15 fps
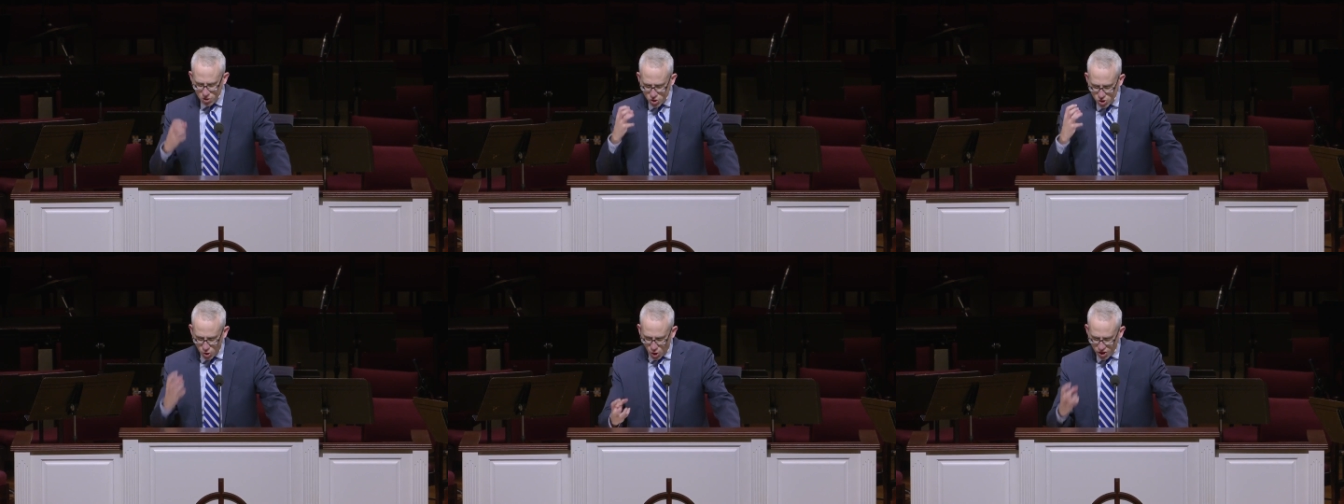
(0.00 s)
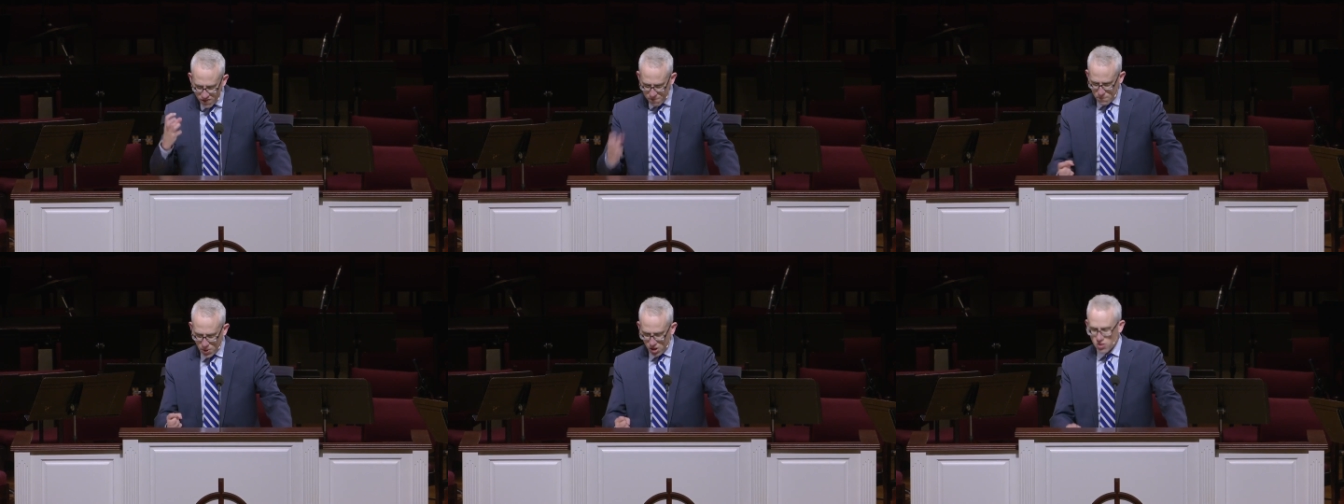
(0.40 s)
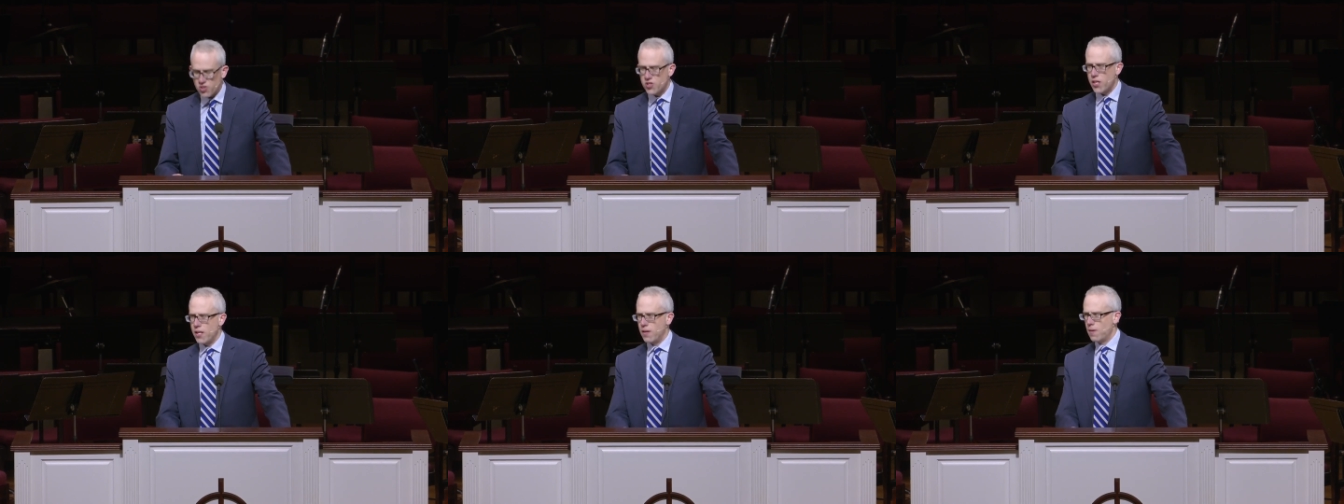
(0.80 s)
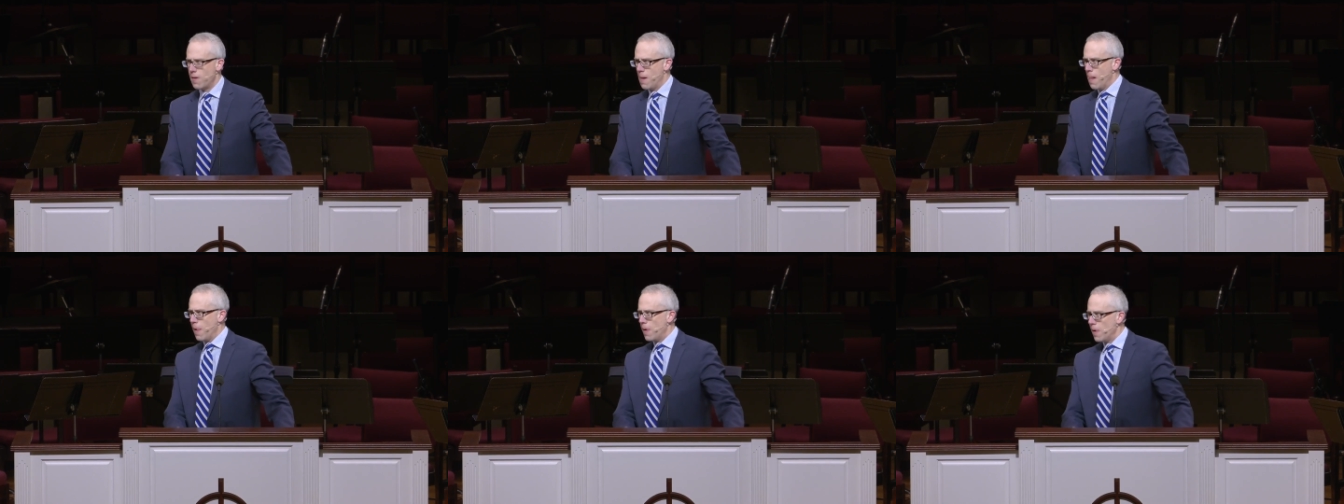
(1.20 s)
the sort of person.
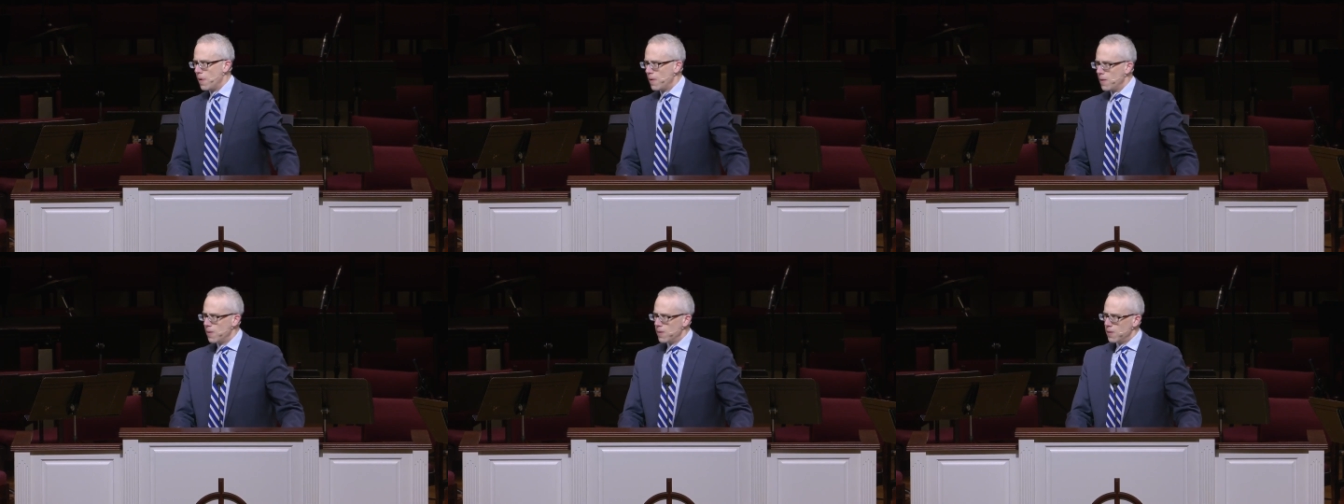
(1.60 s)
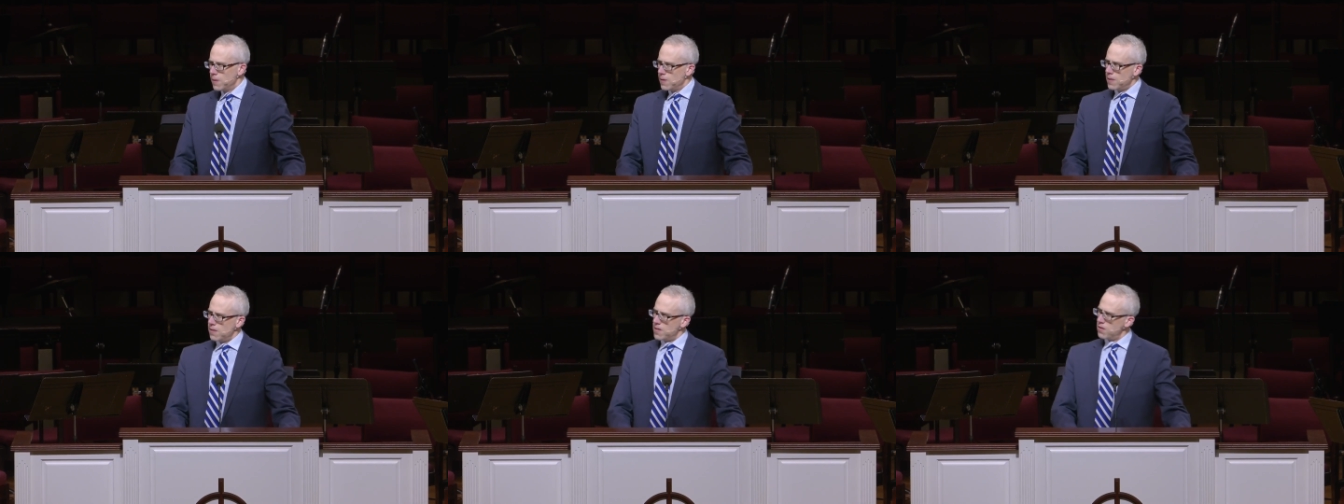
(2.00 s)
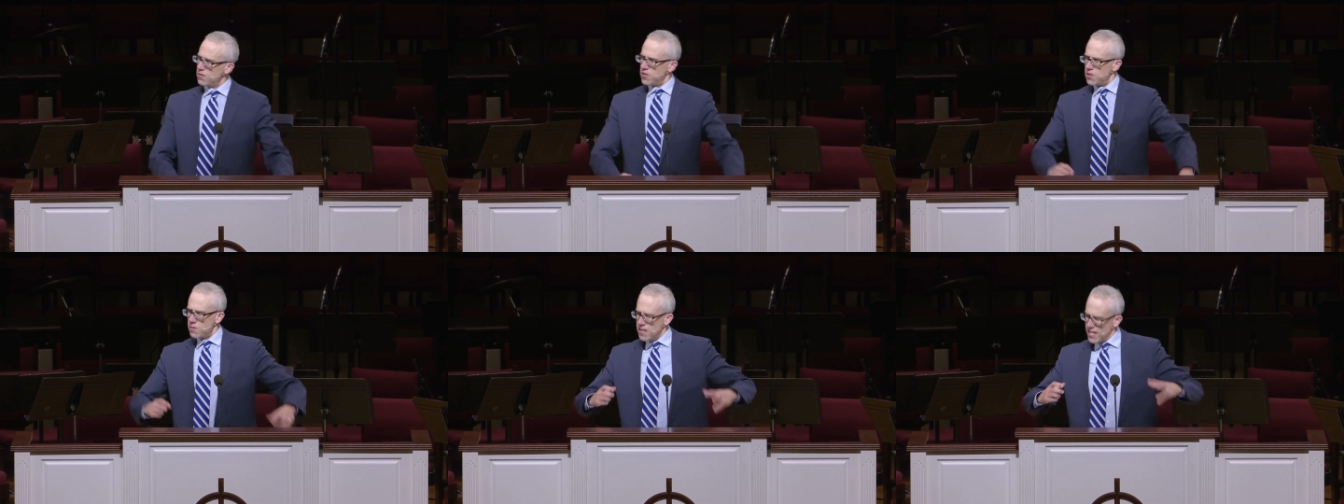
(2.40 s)
Now, you're too